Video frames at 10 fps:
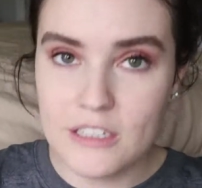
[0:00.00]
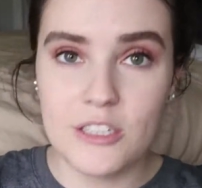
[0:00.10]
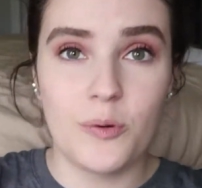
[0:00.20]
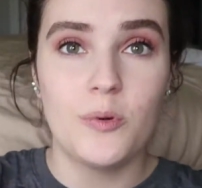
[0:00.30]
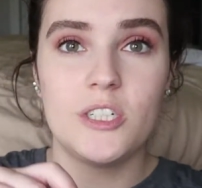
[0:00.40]

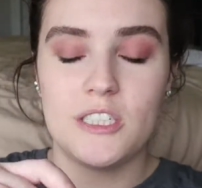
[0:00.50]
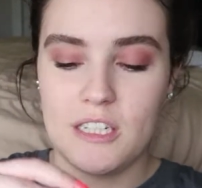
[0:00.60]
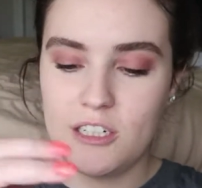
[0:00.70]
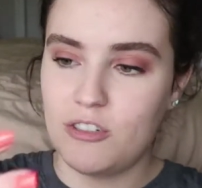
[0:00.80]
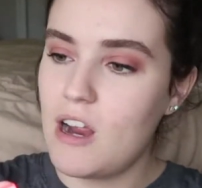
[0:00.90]
So we're just
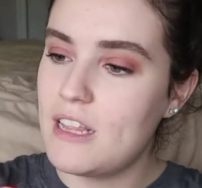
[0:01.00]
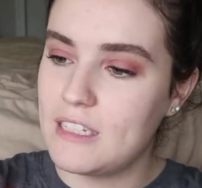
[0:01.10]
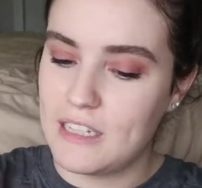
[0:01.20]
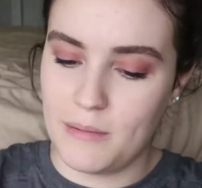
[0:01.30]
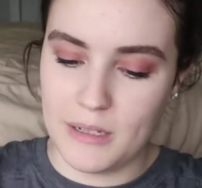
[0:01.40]
going to try
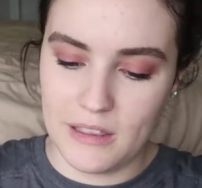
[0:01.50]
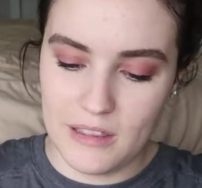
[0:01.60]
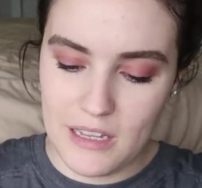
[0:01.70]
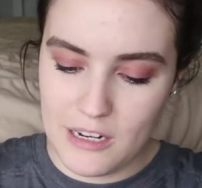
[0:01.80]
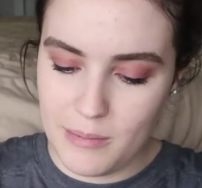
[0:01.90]
this, and I'm a
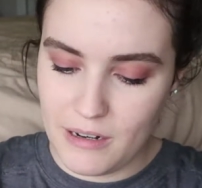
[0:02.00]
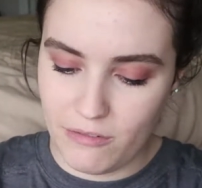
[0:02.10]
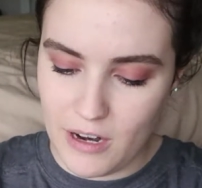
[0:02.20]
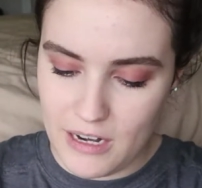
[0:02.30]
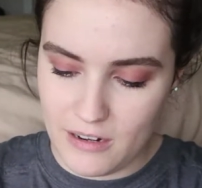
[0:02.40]
little bit
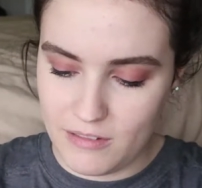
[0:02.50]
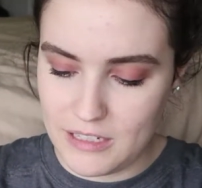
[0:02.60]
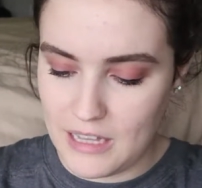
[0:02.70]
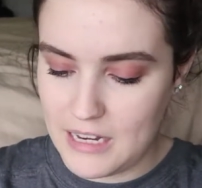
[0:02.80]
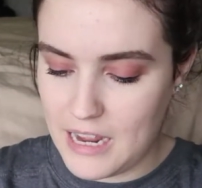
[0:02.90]
afraid of
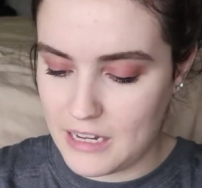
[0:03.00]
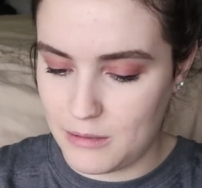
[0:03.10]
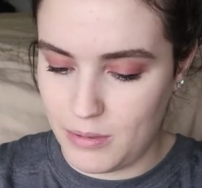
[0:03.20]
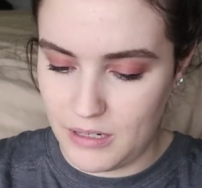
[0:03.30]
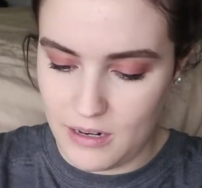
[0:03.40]
this latex,
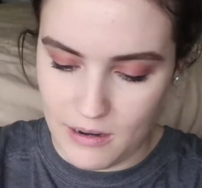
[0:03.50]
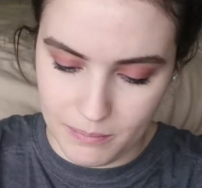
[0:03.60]
but